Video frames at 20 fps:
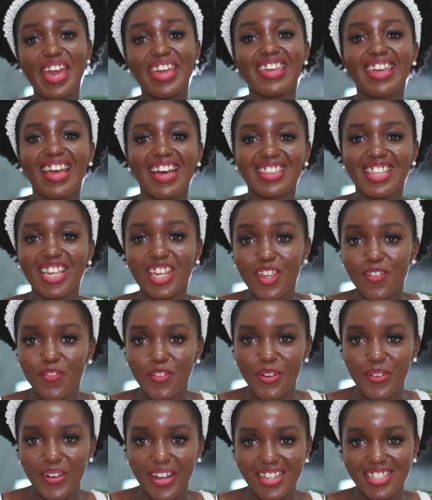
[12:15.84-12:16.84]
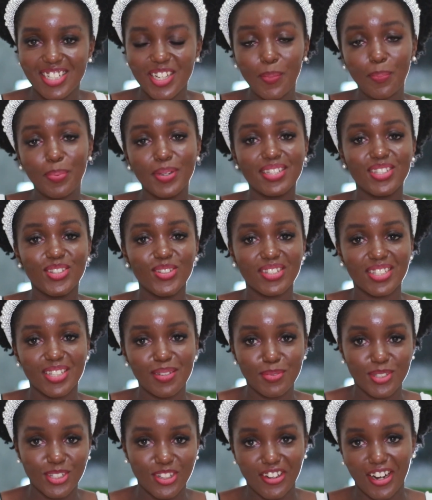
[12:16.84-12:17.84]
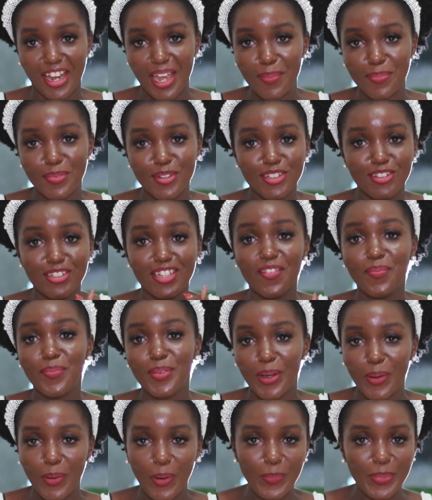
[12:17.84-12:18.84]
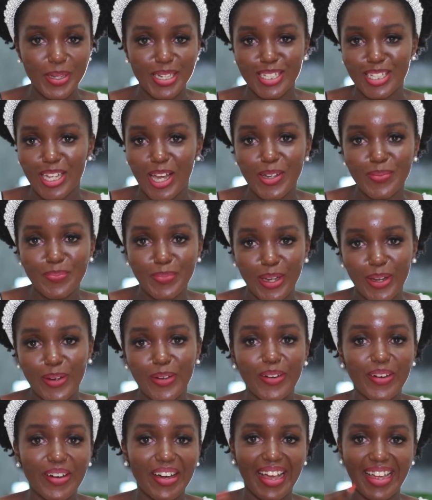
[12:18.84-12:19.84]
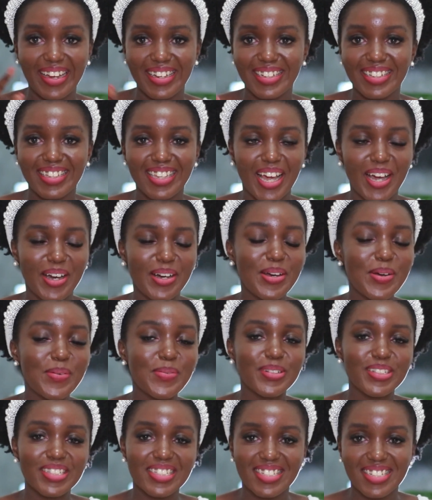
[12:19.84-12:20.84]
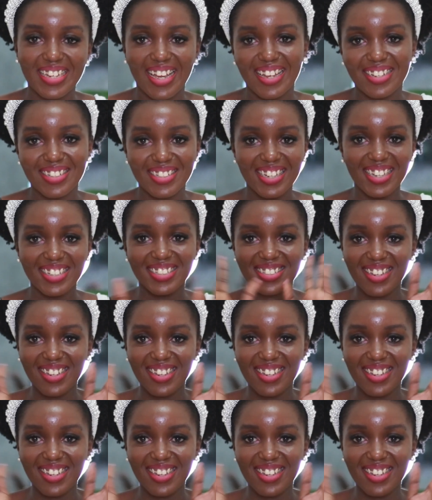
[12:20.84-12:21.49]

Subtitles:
Yeah, thank you for watching. Please do subscribe. Leave me a comment down below, and yeah, we'll chat.